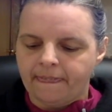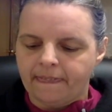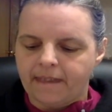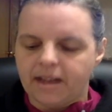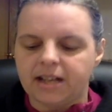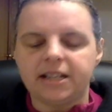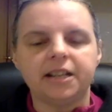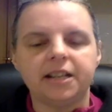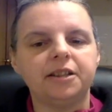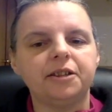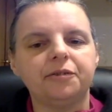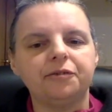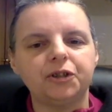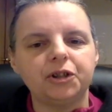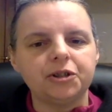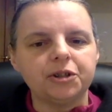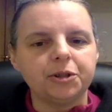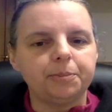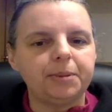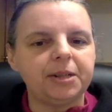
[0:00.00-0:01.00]
And then the
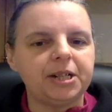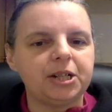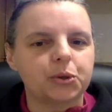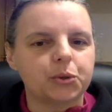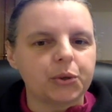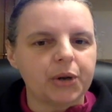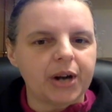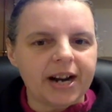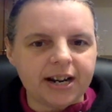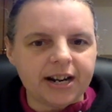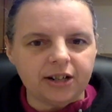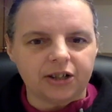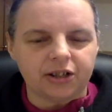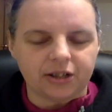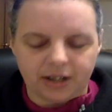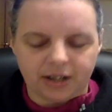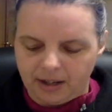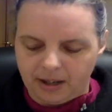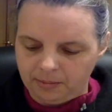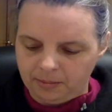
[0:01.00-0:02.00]
first betrayal
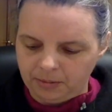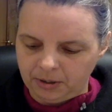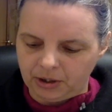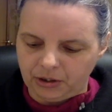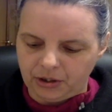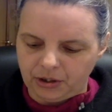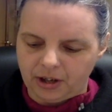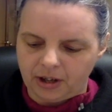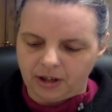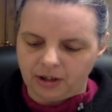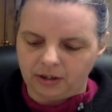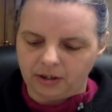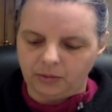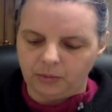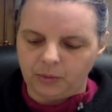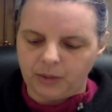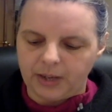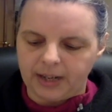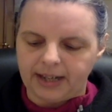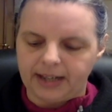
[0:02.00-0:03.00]
comes
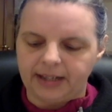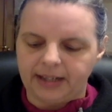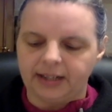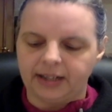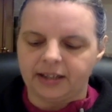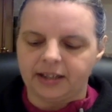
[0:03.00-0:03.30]
along when